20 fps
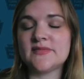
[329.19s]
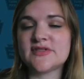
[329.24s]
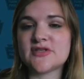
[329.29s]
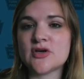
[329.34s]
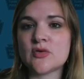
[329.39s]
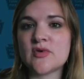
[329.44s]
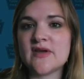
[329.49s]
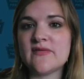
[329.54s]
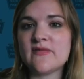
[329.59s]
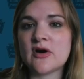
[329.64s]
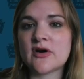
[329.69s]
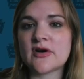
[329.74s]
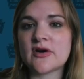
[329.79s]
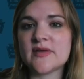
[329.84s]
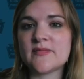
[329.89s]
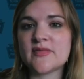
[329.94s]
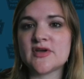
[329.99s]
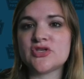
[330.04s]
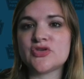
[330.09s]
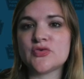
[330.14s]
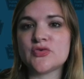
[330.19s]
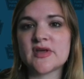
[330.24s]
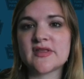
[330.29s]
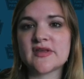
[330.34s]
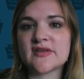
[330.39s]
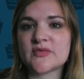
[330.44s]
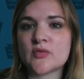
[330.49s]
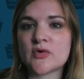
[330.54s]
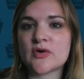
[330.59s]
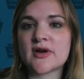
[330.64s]
So we've already been doing
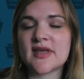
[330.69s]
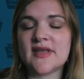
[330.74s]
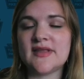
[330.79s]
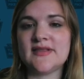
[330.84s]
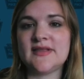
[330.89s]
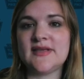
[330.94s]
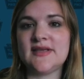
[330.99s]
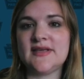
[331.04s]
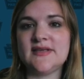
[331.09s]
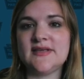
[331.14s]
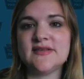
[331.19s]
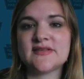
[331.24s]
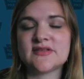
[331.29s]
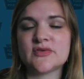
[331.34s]
this work in the east,